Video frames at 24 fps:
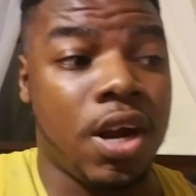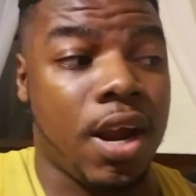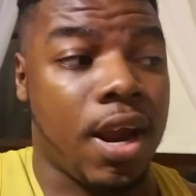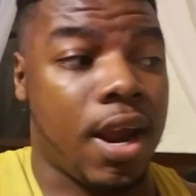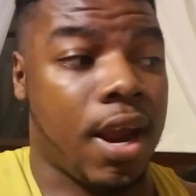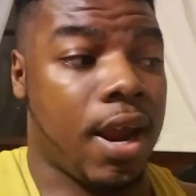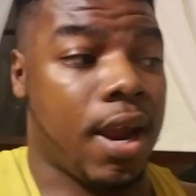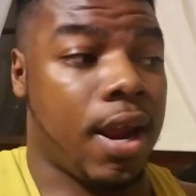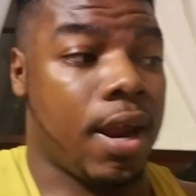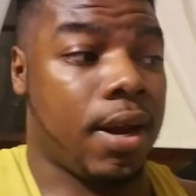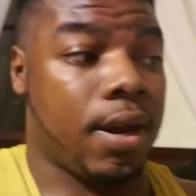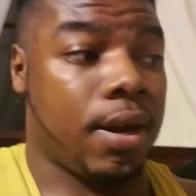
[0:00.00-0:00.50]

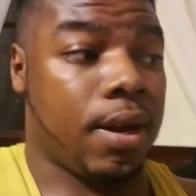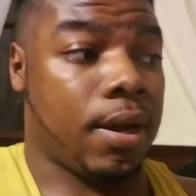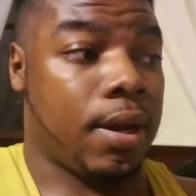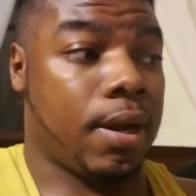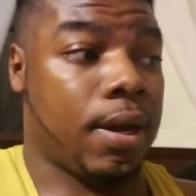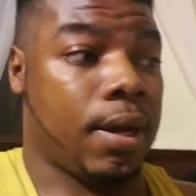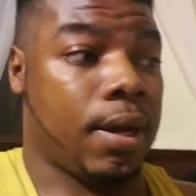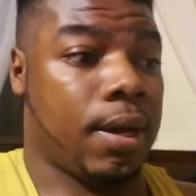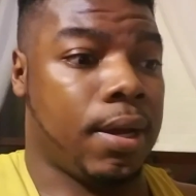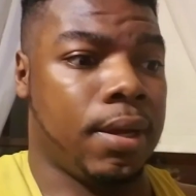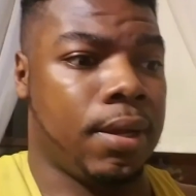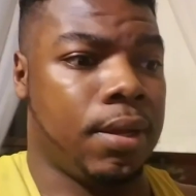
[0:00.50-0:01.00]
And,
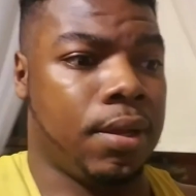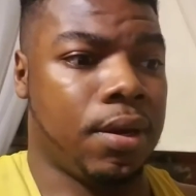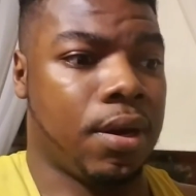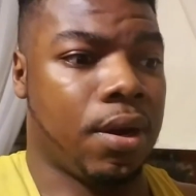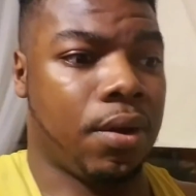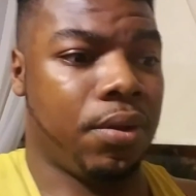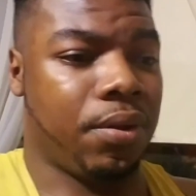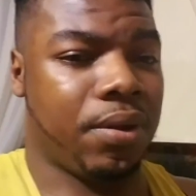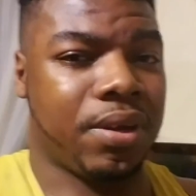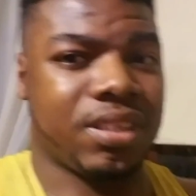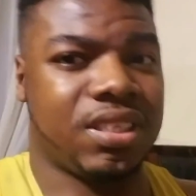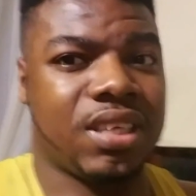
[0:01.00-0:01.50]
you know,
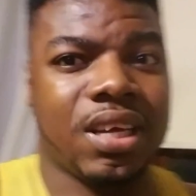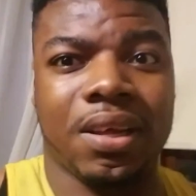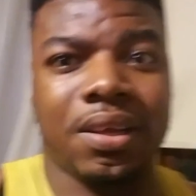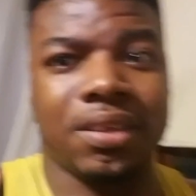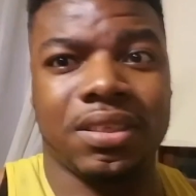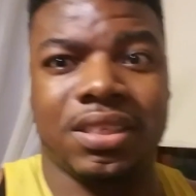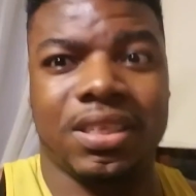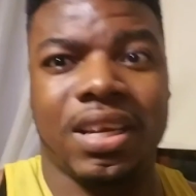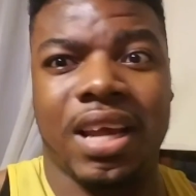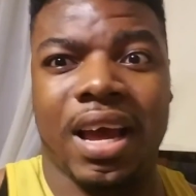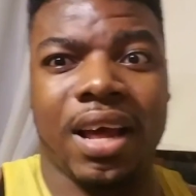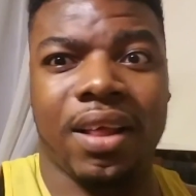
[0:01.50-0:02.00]
you could tell
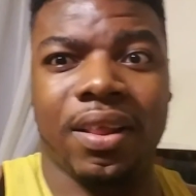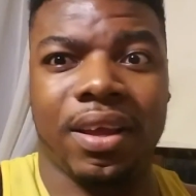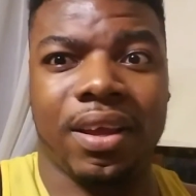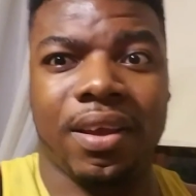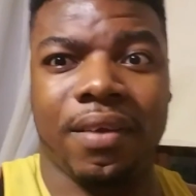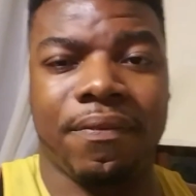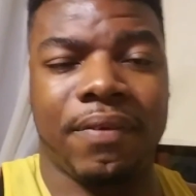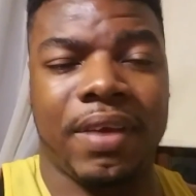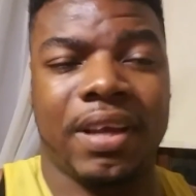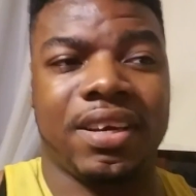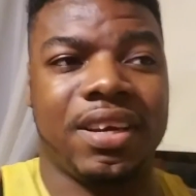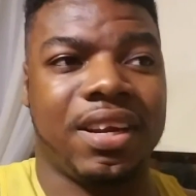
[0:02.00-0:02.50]
it's not, like,
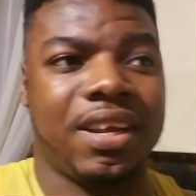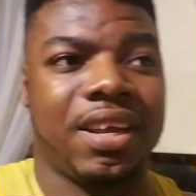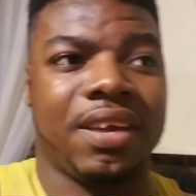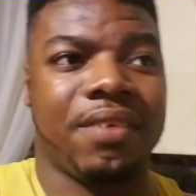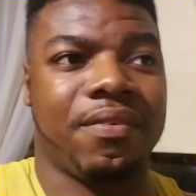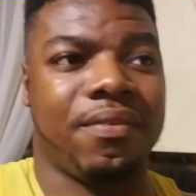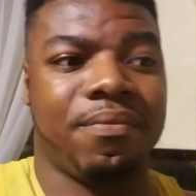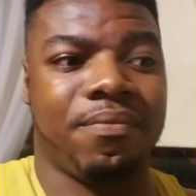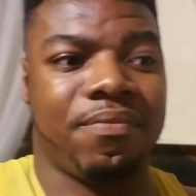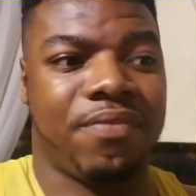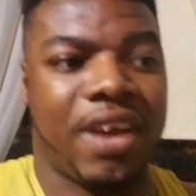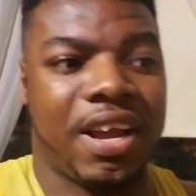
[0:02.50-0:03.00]
affecting
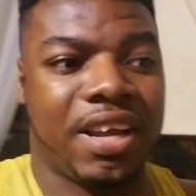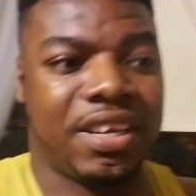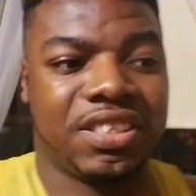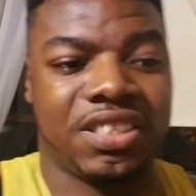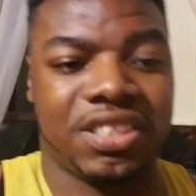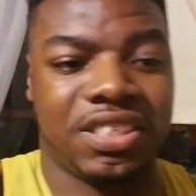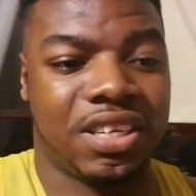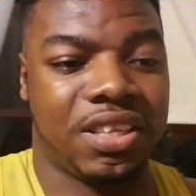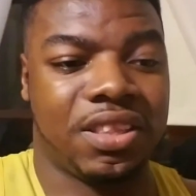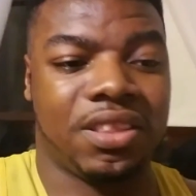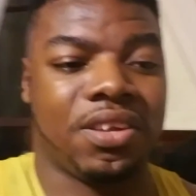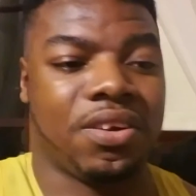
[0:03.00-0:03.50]
it. Phi just
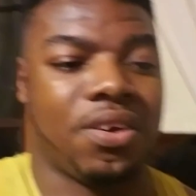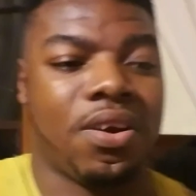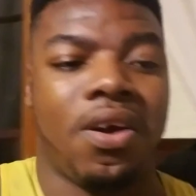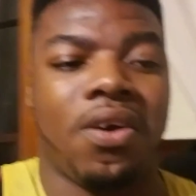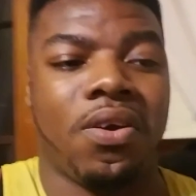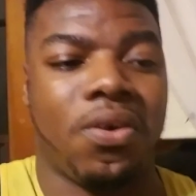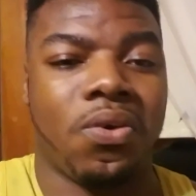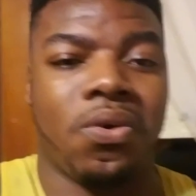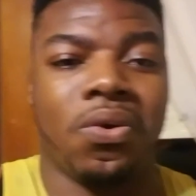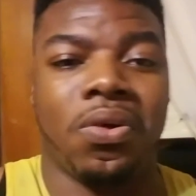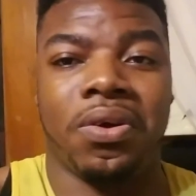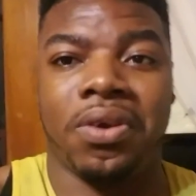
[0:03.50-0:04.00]
sitting there
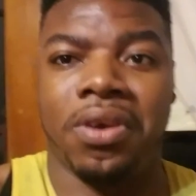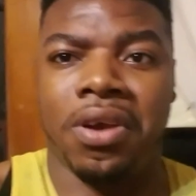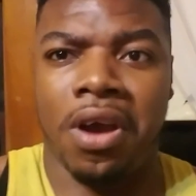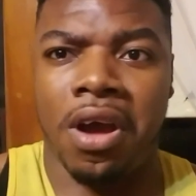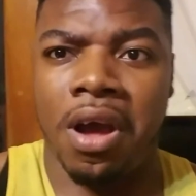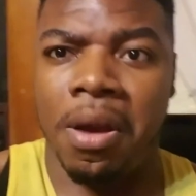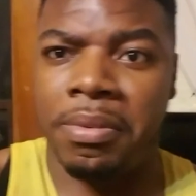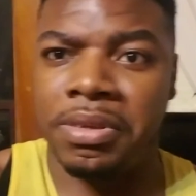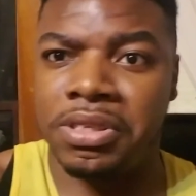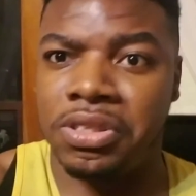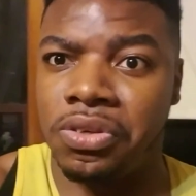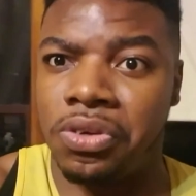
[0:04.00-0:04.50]
all cool and
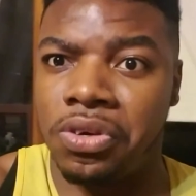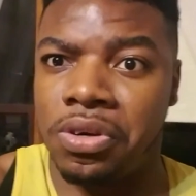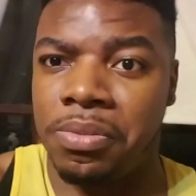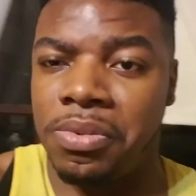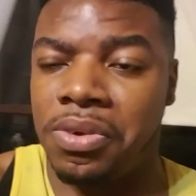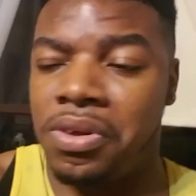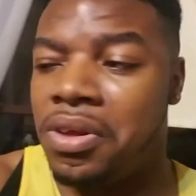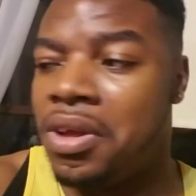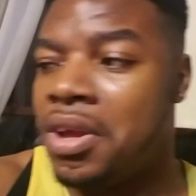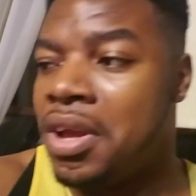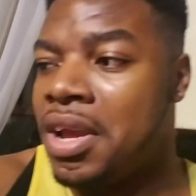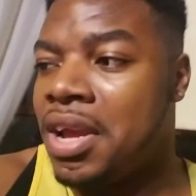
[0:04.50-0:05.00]
calm as
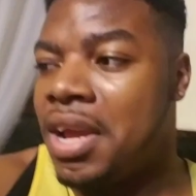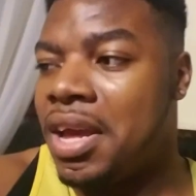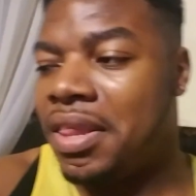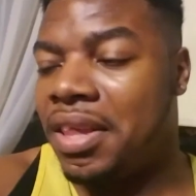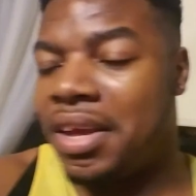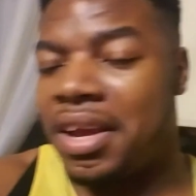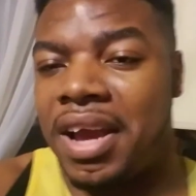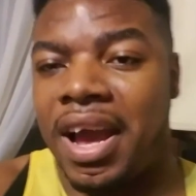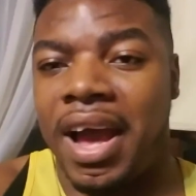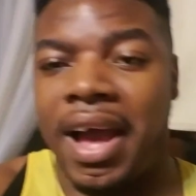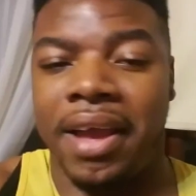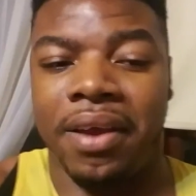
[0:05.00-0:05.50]
normal. And
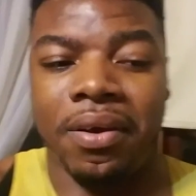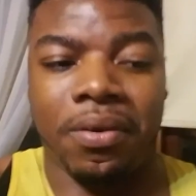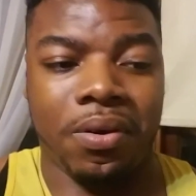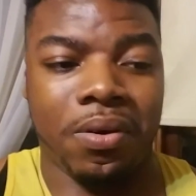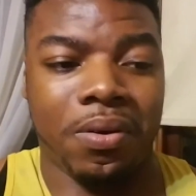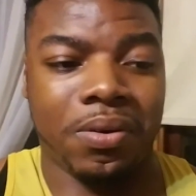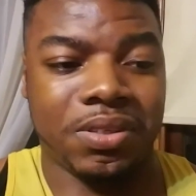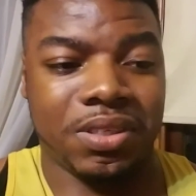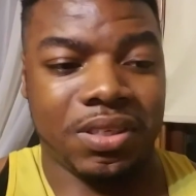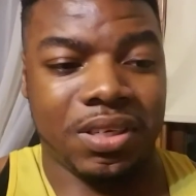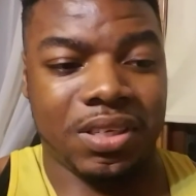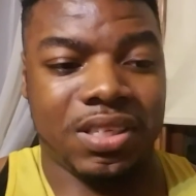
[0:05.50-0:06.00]
then Kyle
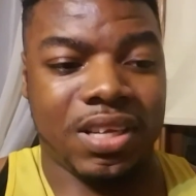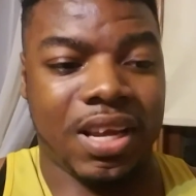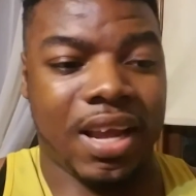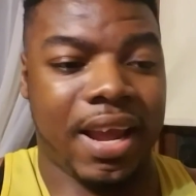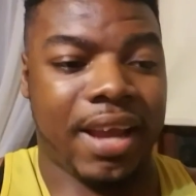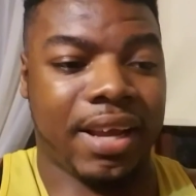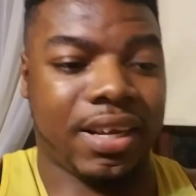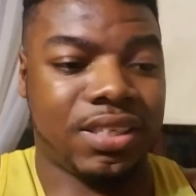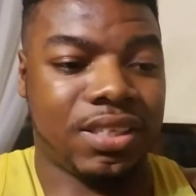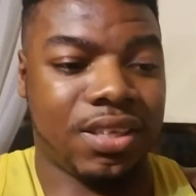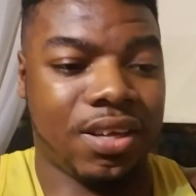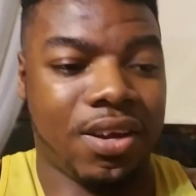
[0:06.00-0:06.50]
goes and
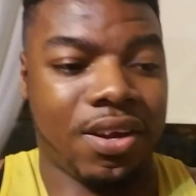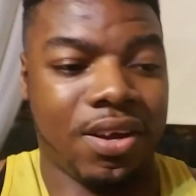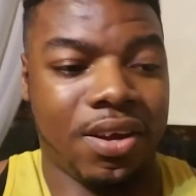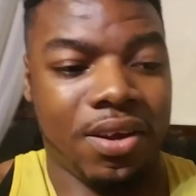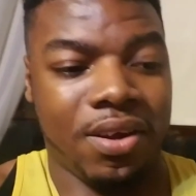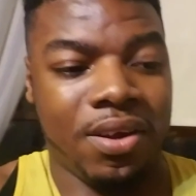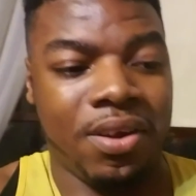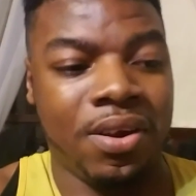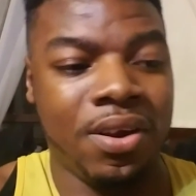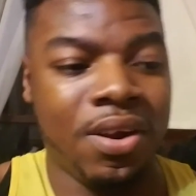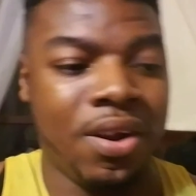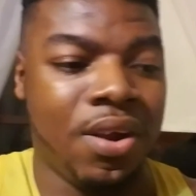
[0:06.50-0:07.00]
attacks
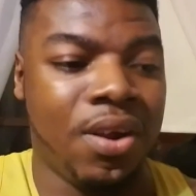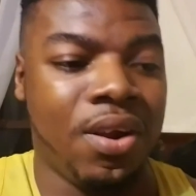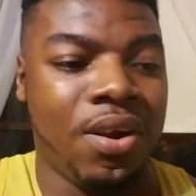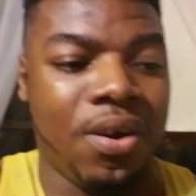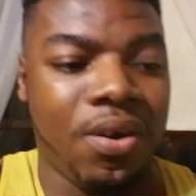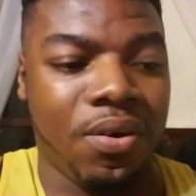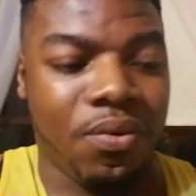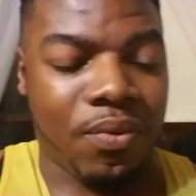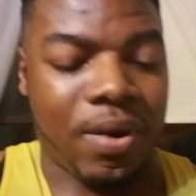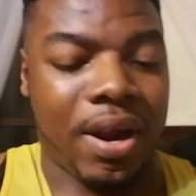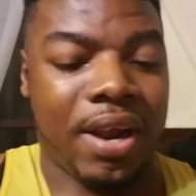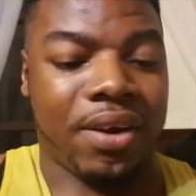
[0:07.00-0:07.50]

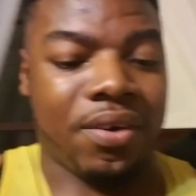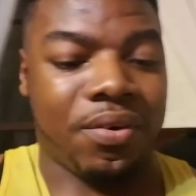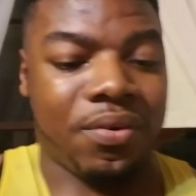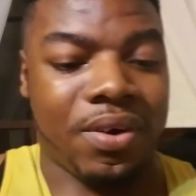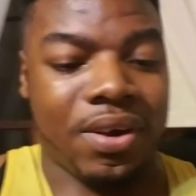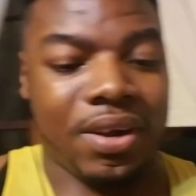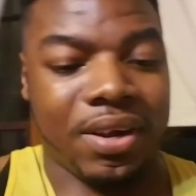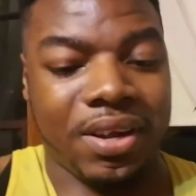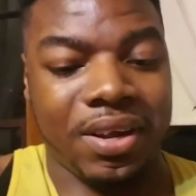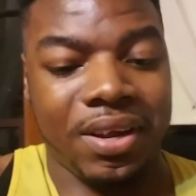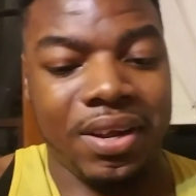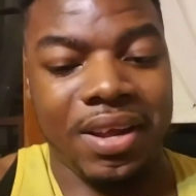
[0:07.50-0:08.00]

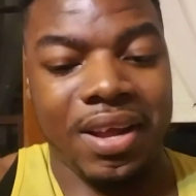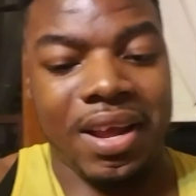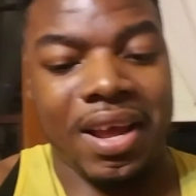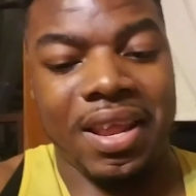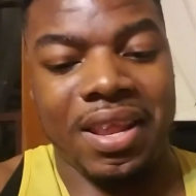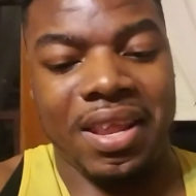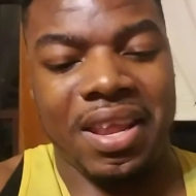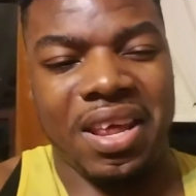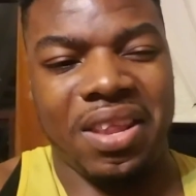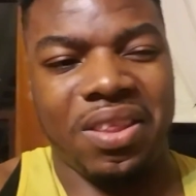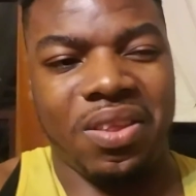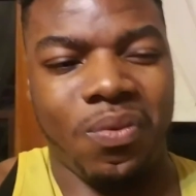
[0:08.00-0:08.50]
Ragnarok.
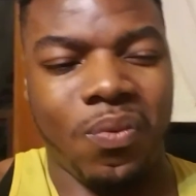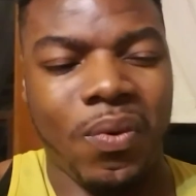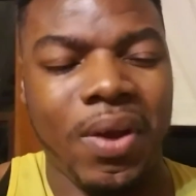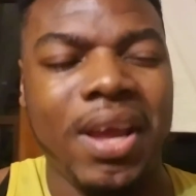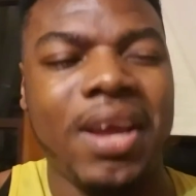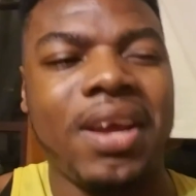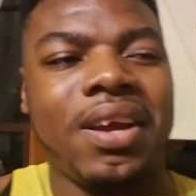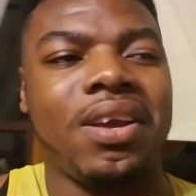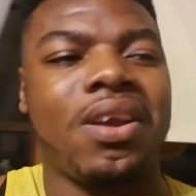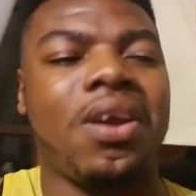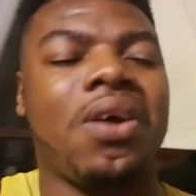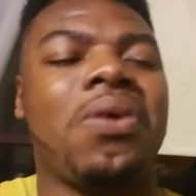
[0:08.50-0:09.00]
And then the way
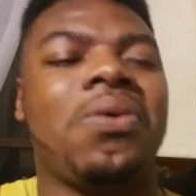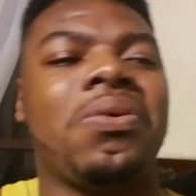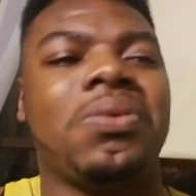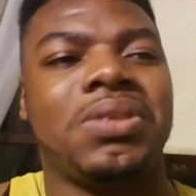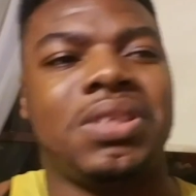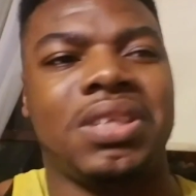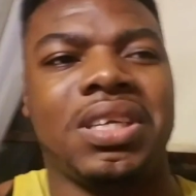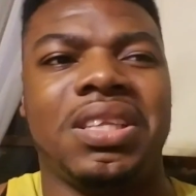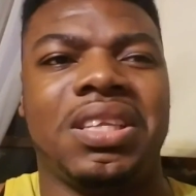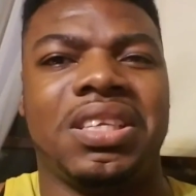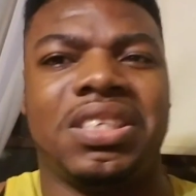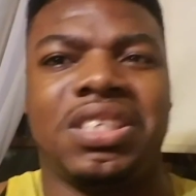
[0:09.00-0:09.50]
it goes
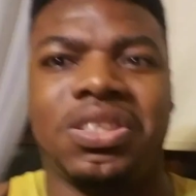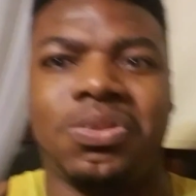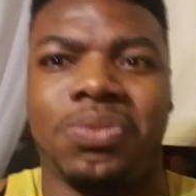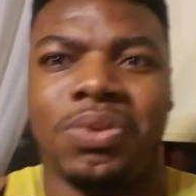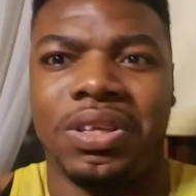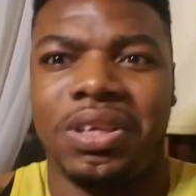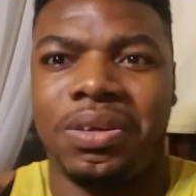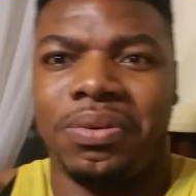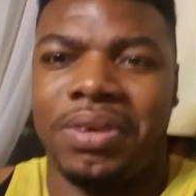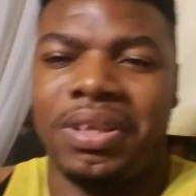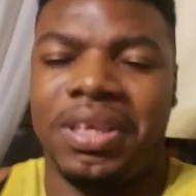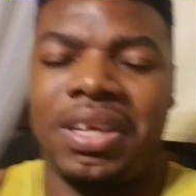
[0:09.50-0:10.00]
in this is
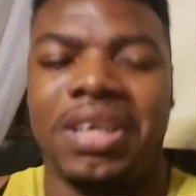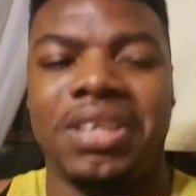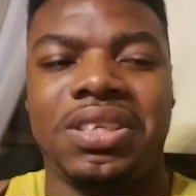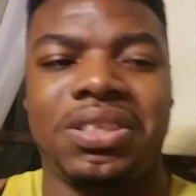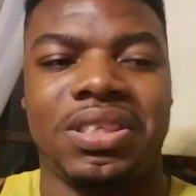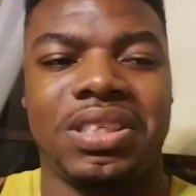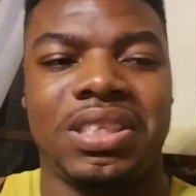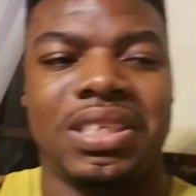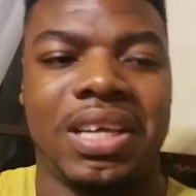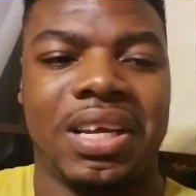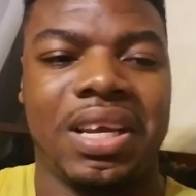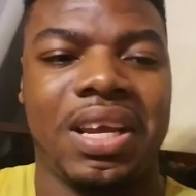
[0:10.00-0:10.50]
really, really
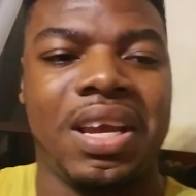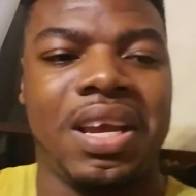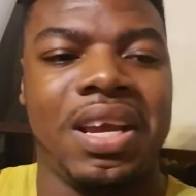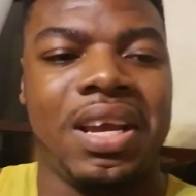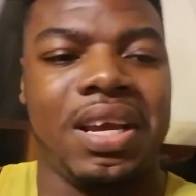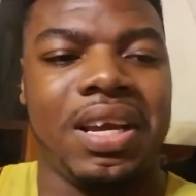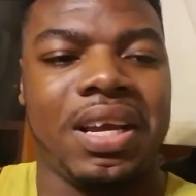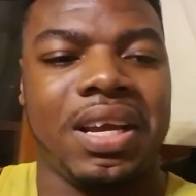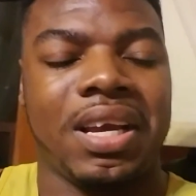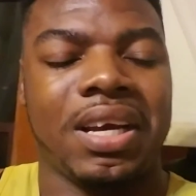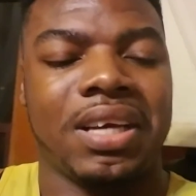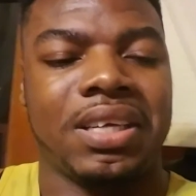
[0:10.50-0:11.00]
interesting.
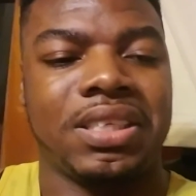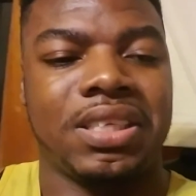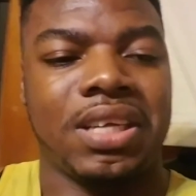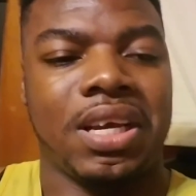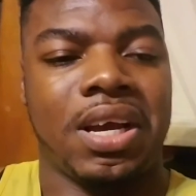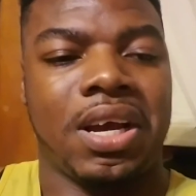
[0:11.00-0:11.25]
Because